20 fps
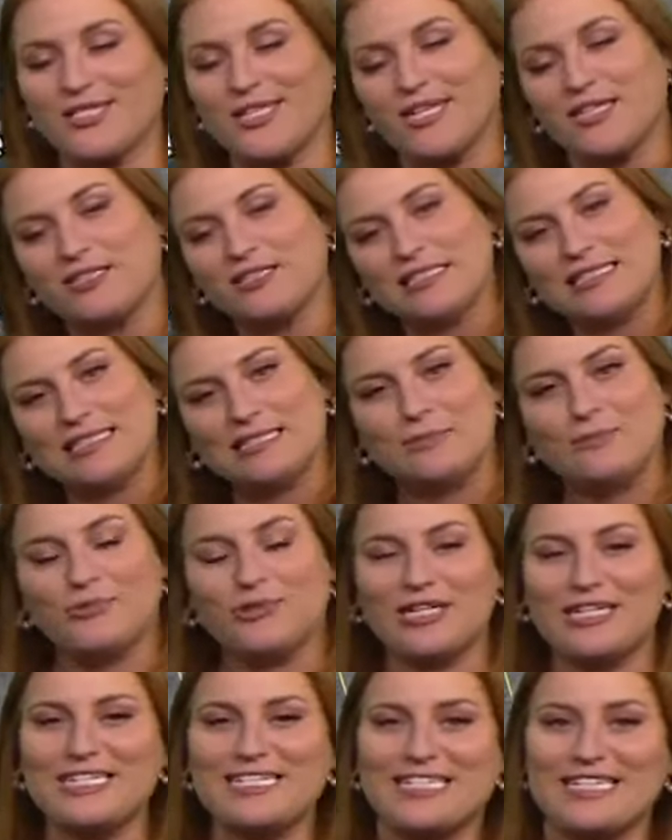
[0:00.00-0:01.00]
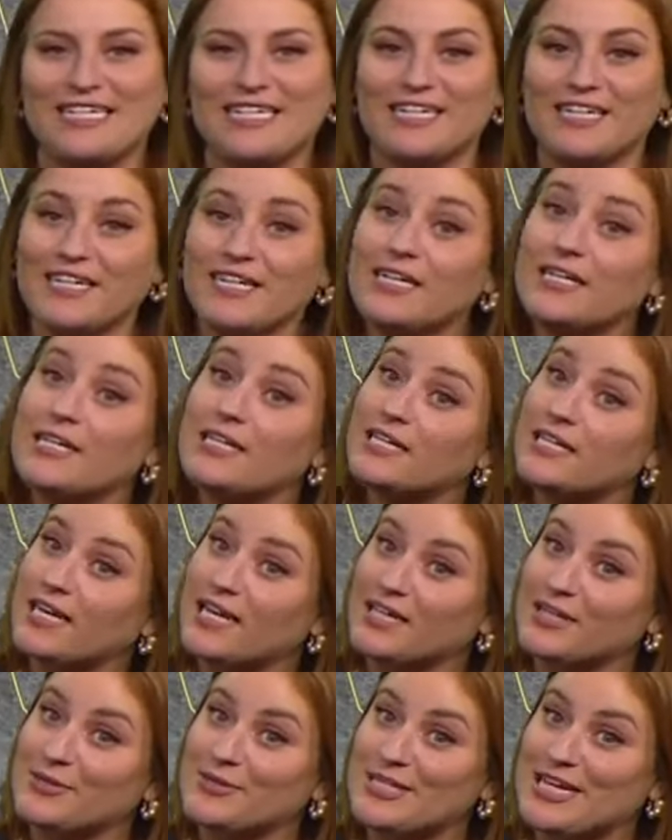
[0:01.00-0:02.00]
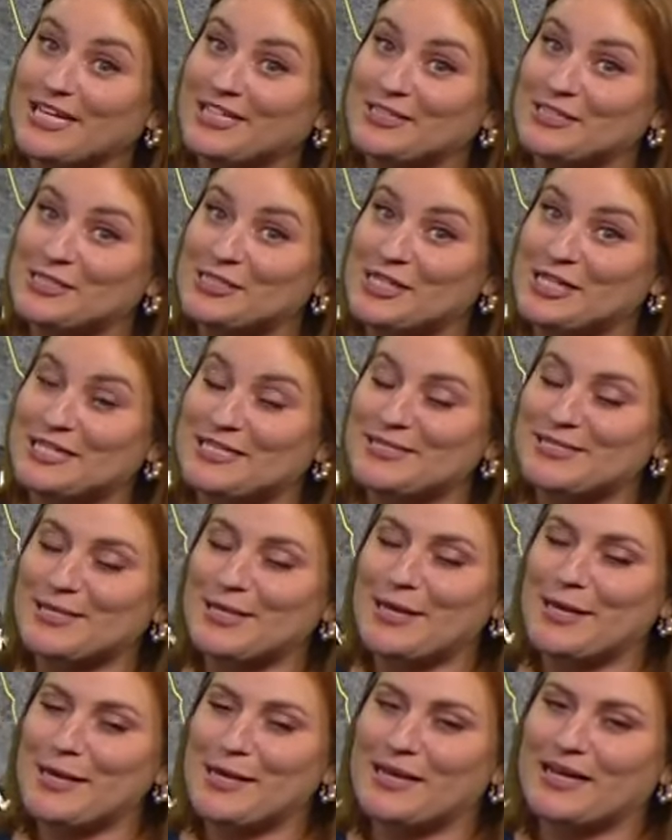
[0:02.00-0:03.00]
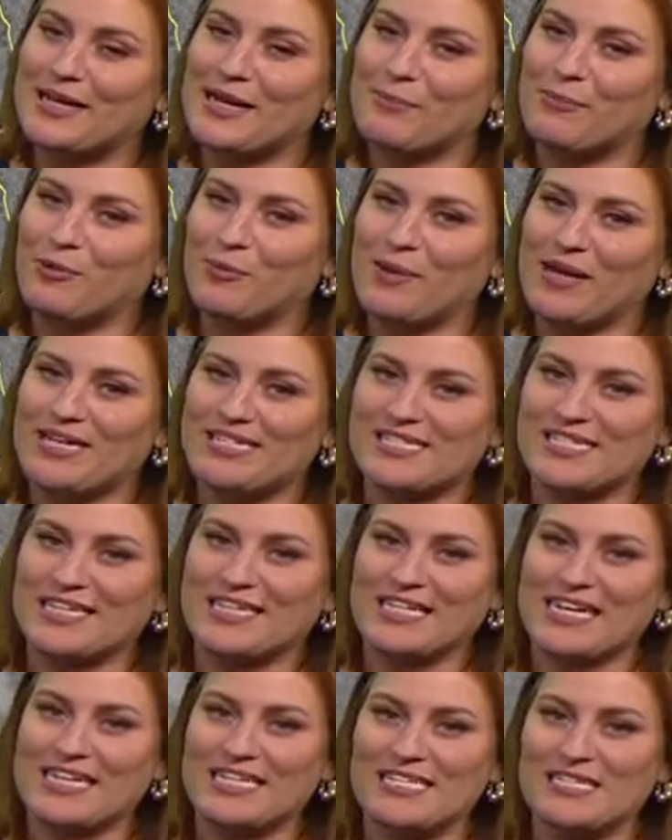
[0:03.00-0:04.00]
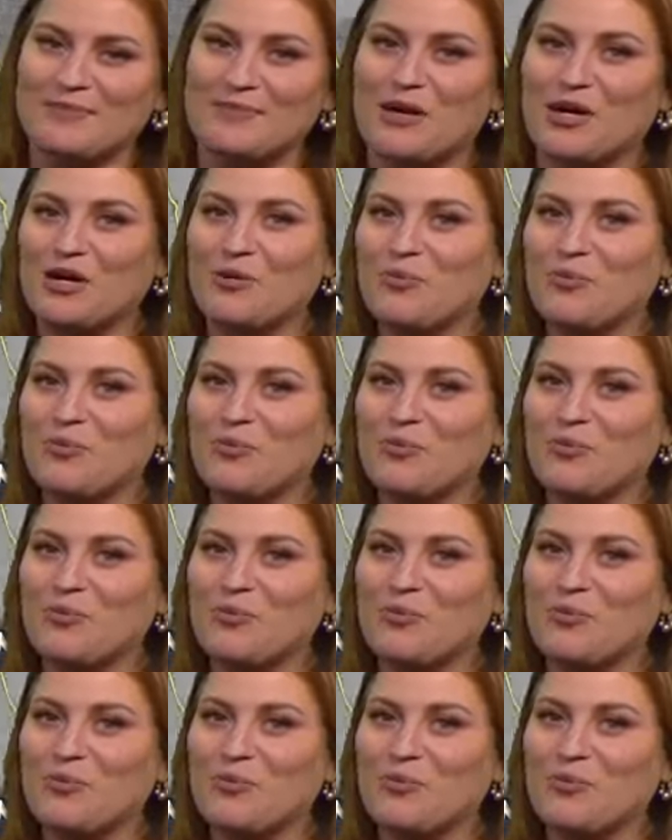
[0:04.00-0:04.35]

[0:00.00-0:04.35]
though a little breezy, and those allergies. Couple passing clouds tomorrow